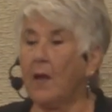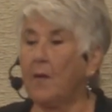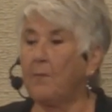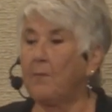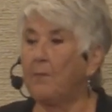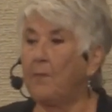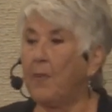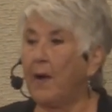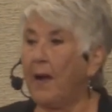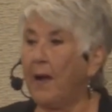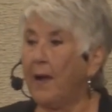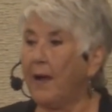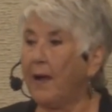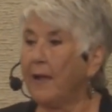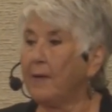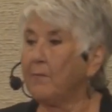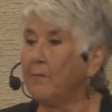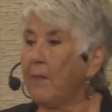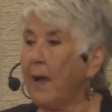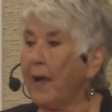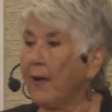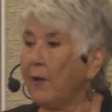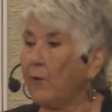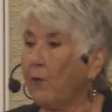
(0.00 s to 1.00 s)
by
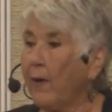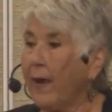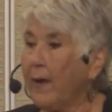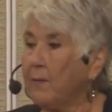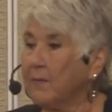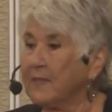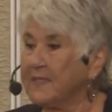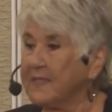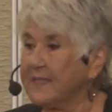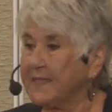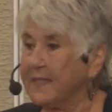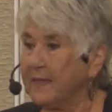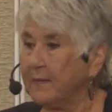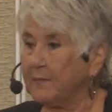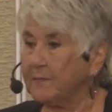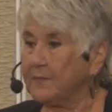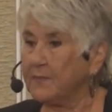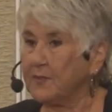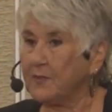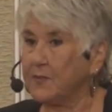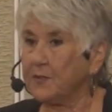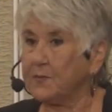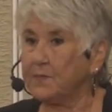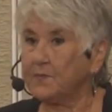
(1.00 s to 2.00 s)
my Grandma
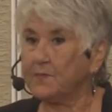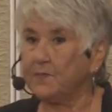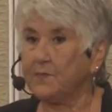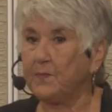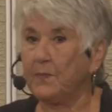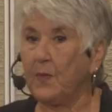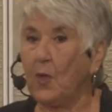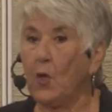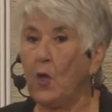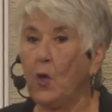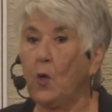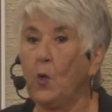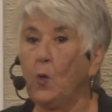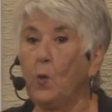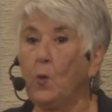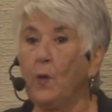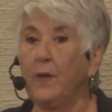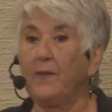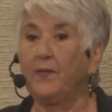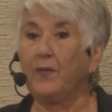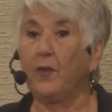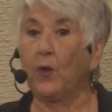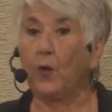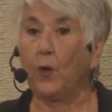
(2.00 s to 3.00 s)
Sims, who
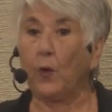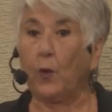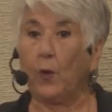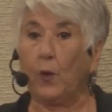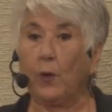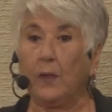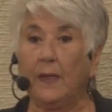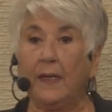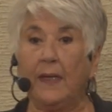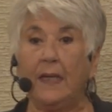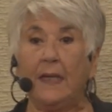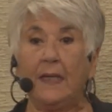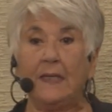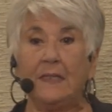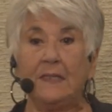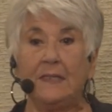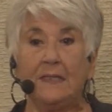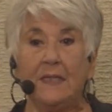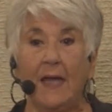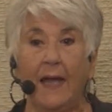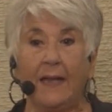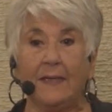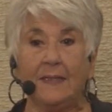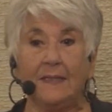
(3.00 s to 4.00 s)
in the early
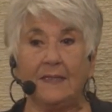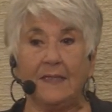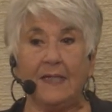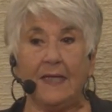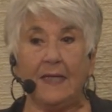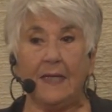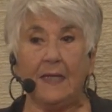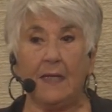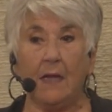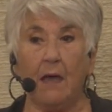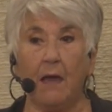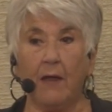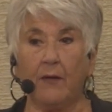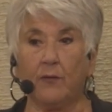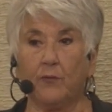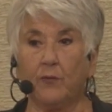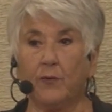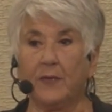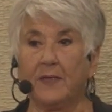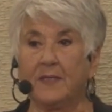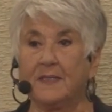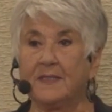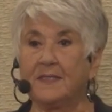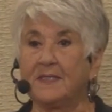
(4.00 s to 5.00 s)

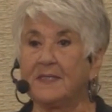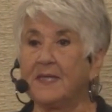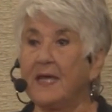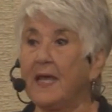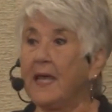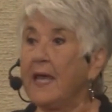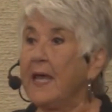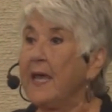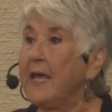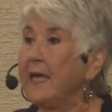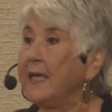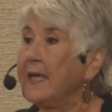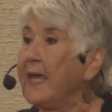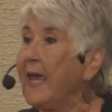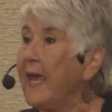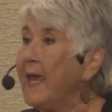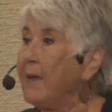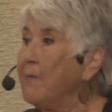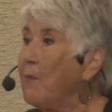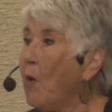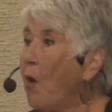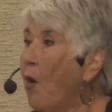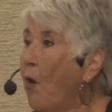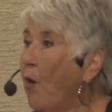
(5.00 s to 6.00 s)
1900s
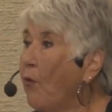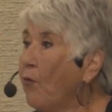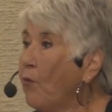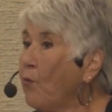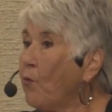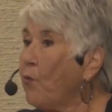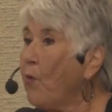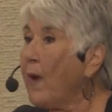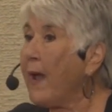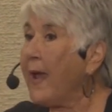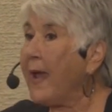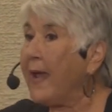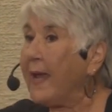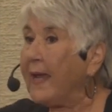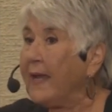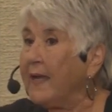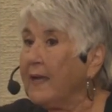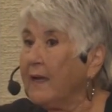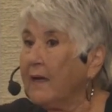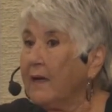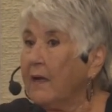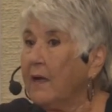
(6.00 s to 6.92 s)
came all the way